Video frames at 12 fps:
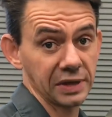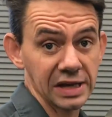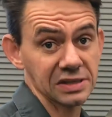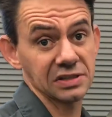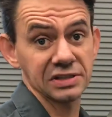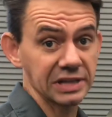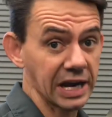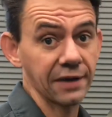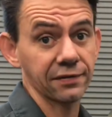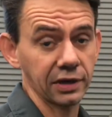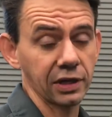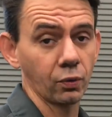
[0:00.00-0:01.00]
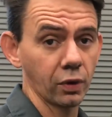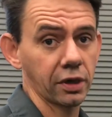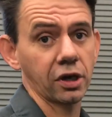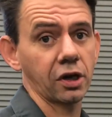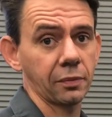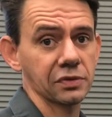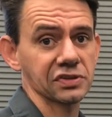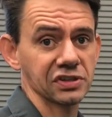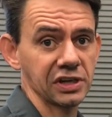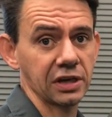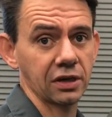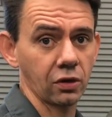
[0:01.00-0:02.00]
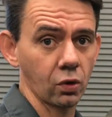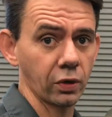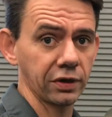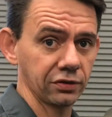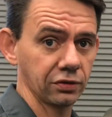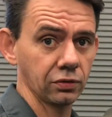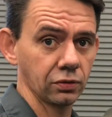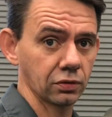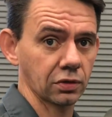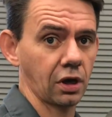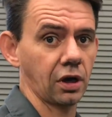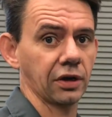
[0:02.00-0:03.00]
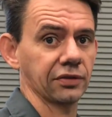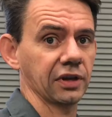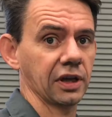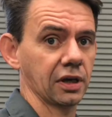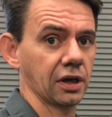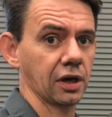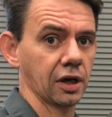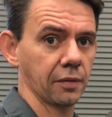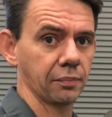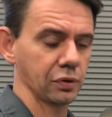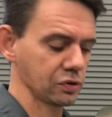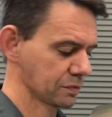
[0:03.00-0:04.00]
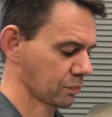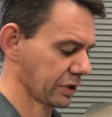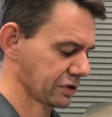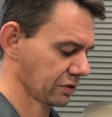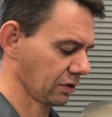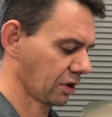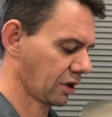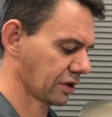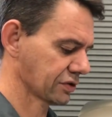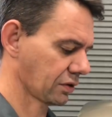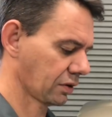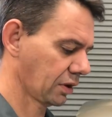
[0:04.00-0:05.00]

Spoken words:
That's definitely 100% going to cause a boost pressure loss.